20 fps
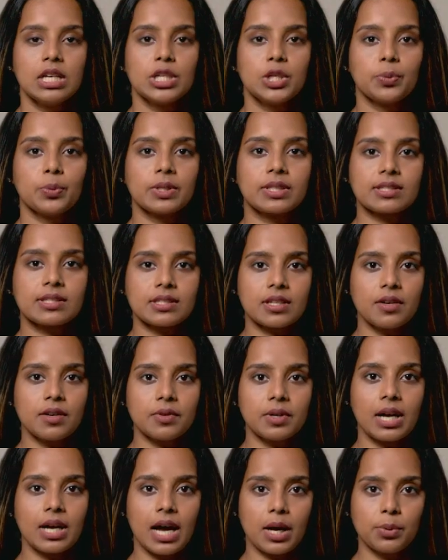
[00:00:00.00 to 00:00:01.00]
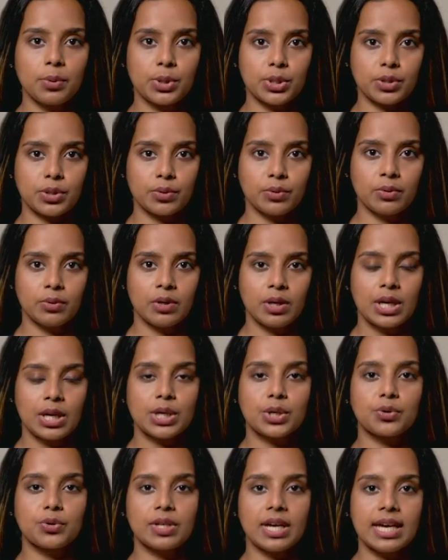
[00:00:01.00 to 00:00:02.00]
You will discover how to
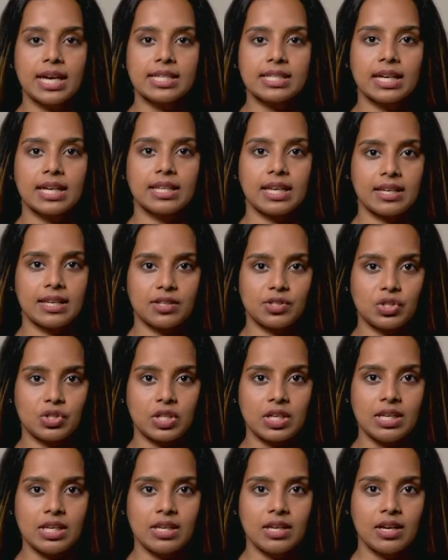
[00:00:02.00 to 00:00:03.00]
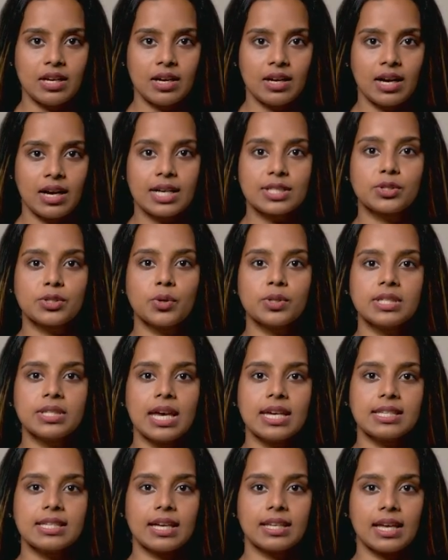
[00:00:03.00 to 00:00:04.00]
create an NSG,
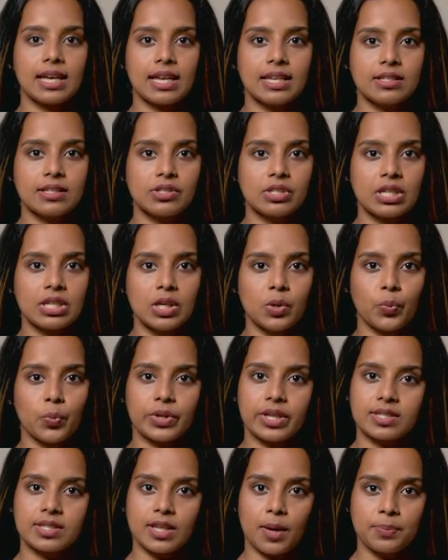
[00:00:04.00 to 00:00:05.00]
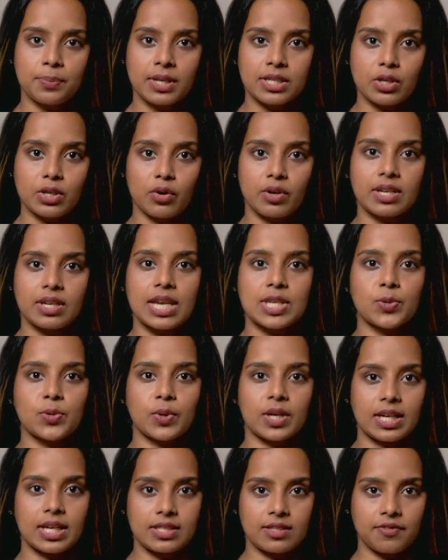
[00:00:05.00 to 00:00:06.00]
associate an NSG with a subnet or
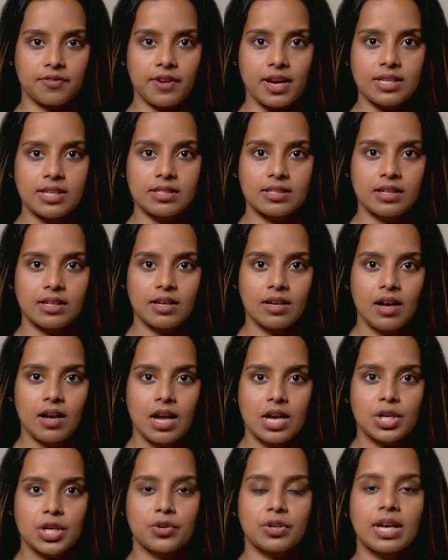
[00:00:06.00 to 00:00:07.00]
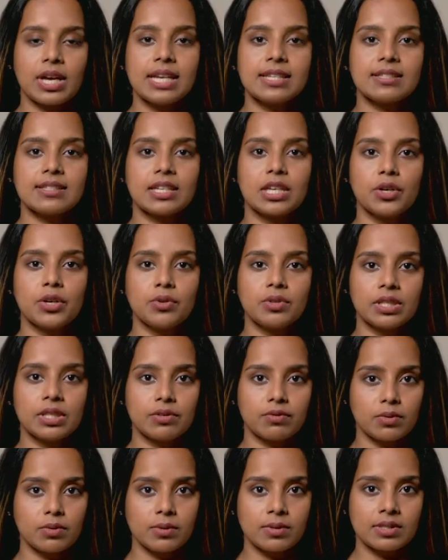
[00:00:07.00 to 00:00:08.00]
network interface, create security
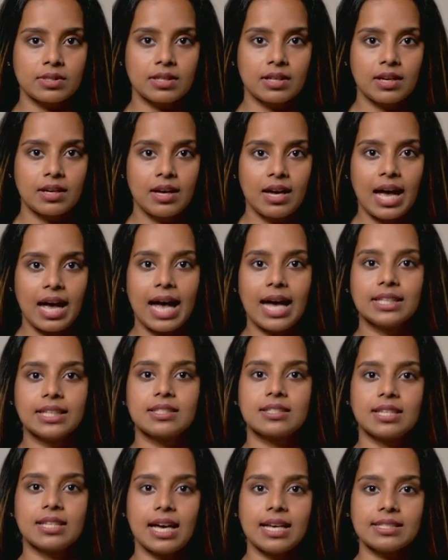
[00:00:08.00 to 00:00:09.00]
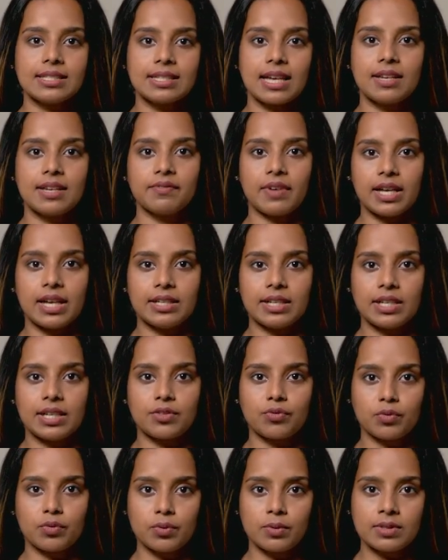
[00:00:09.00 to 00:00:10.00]
rules, and test and
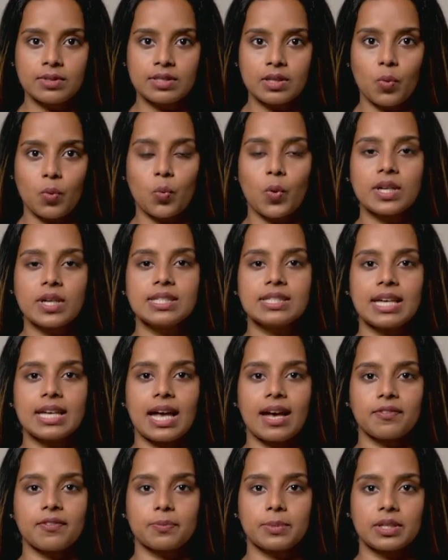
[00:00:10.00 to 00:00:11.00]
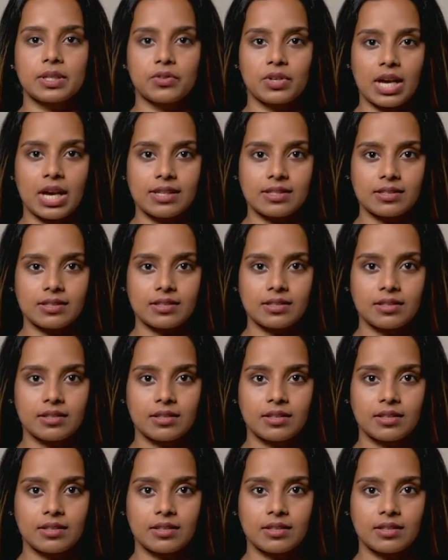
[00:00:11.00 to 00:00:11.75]
validate rules once they have been created.